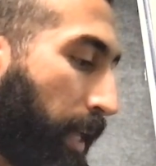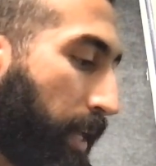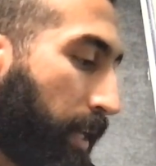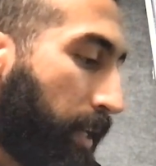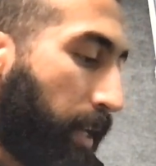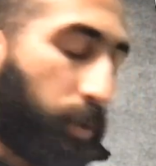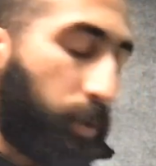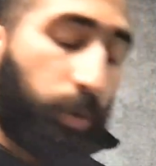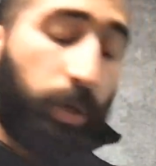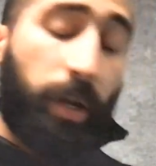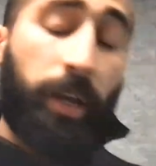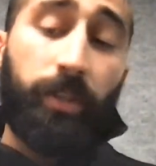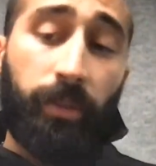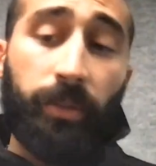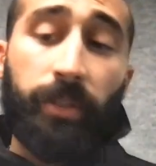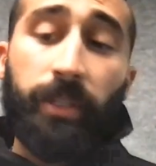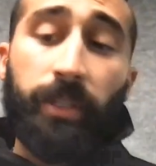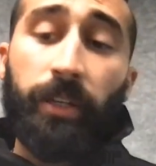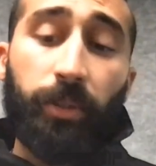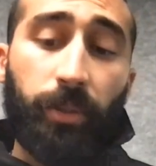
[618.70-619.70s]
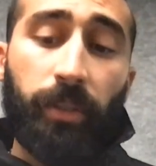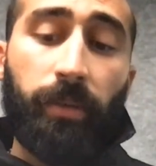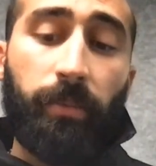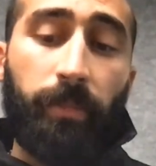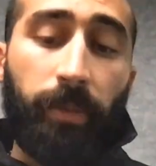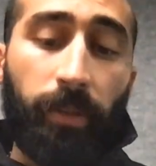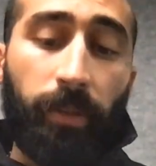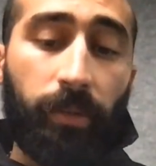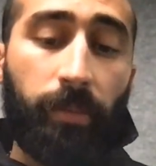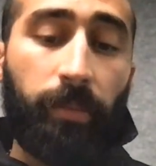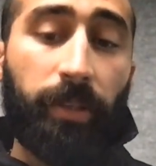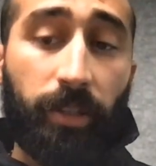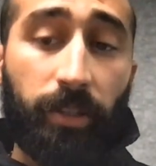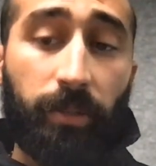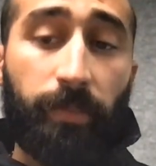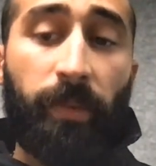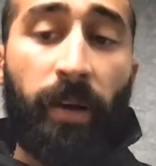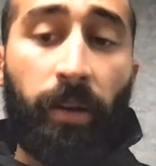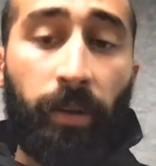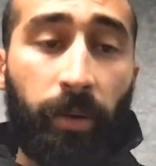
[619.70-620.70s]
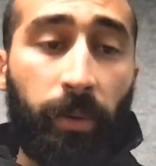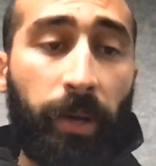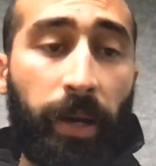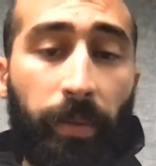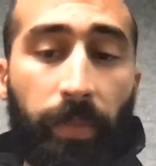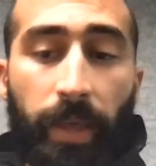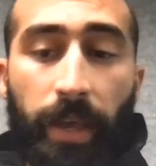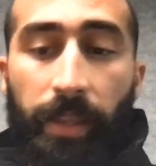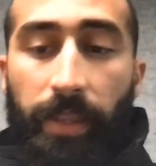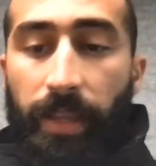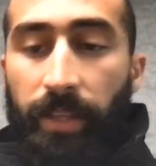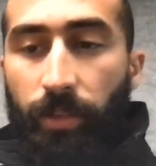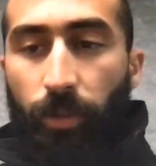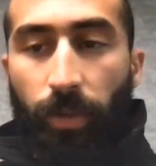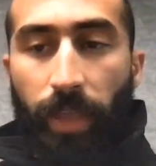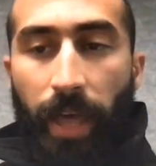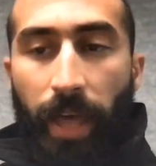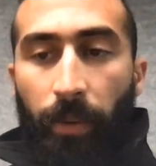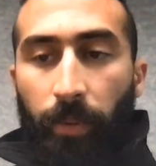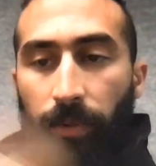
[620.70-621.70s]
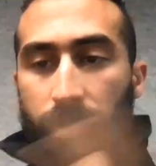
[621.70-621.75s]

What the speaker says: and trying to essentially build a business model around that. And so